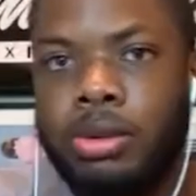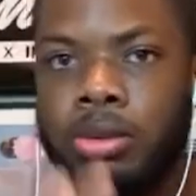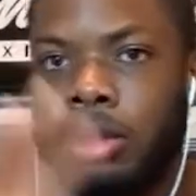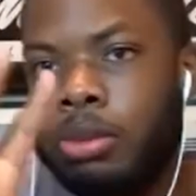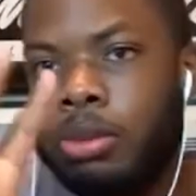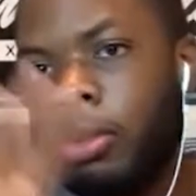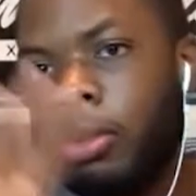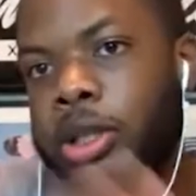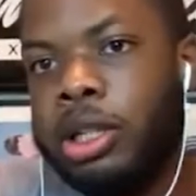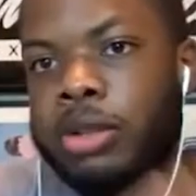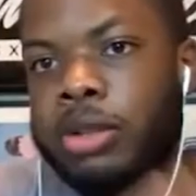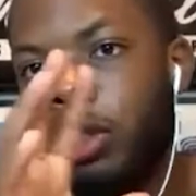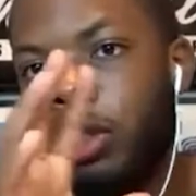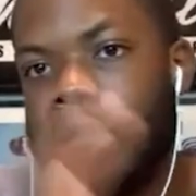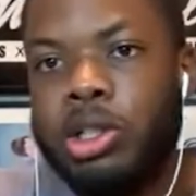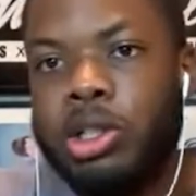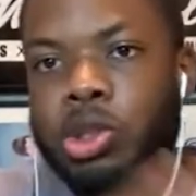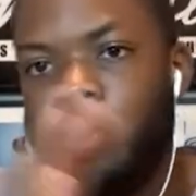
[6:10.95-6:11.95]
whatever
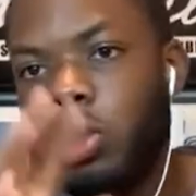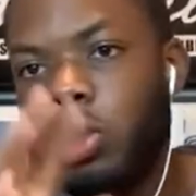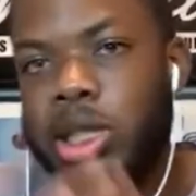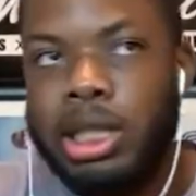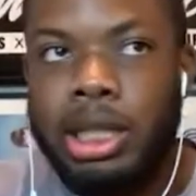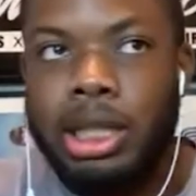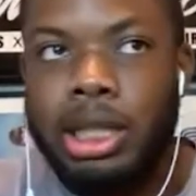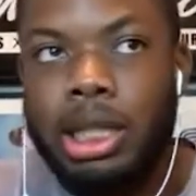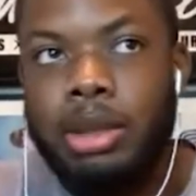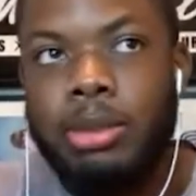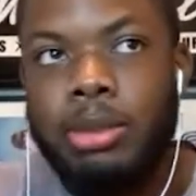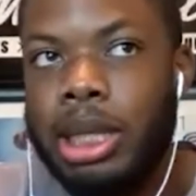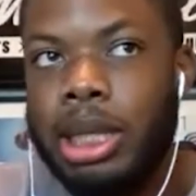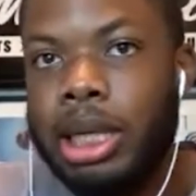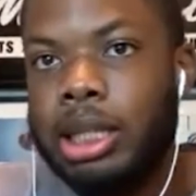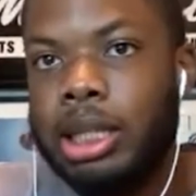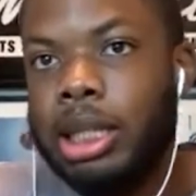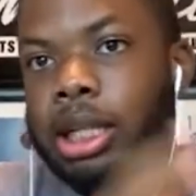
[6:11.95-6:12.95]
country's team and
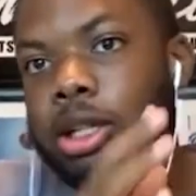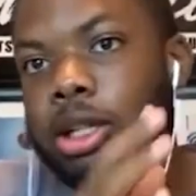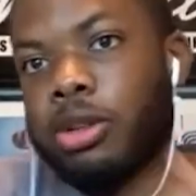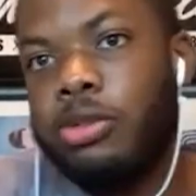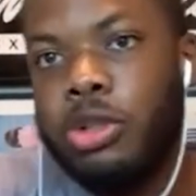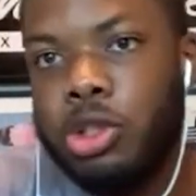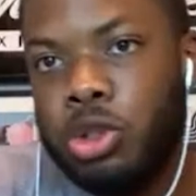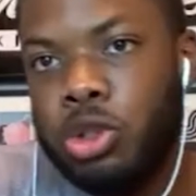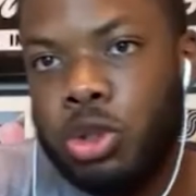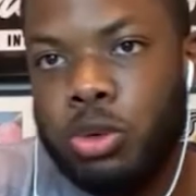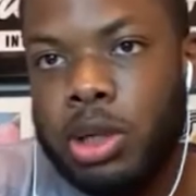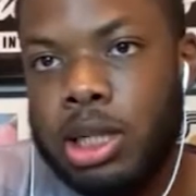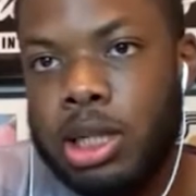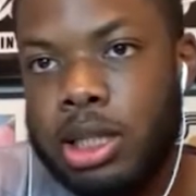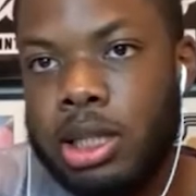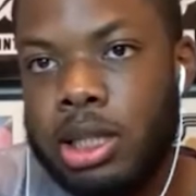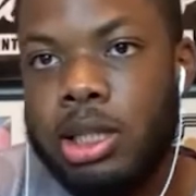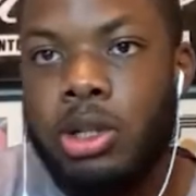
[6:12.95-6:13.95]
like the individual
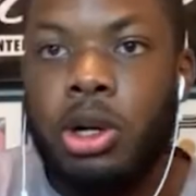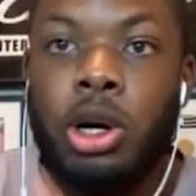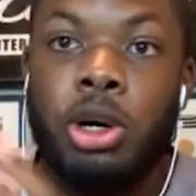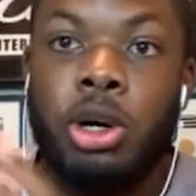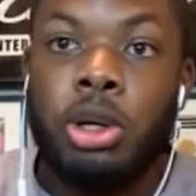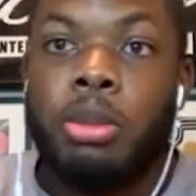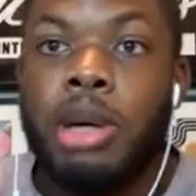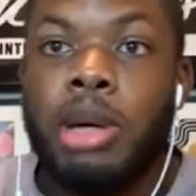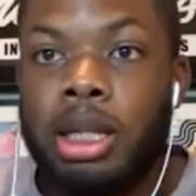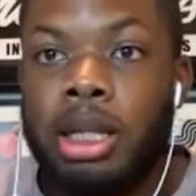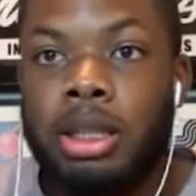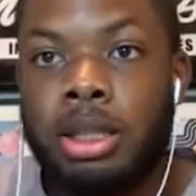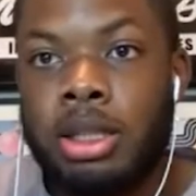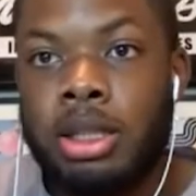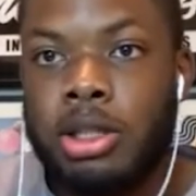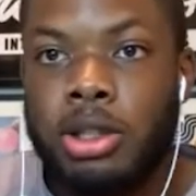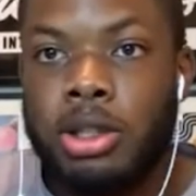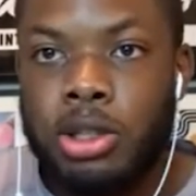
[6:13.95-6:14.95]
races automatically
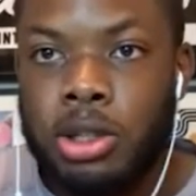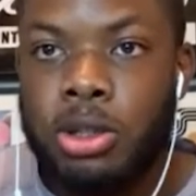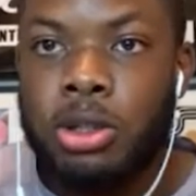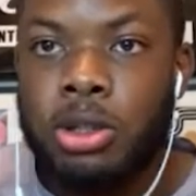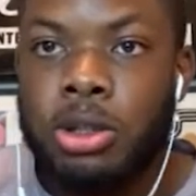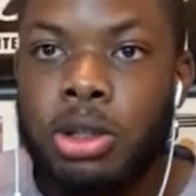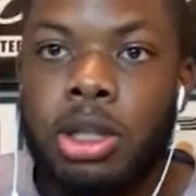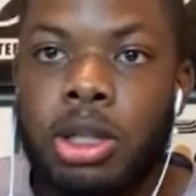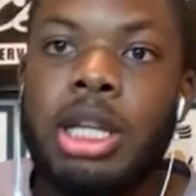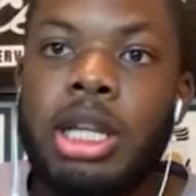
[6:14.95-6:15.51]
secure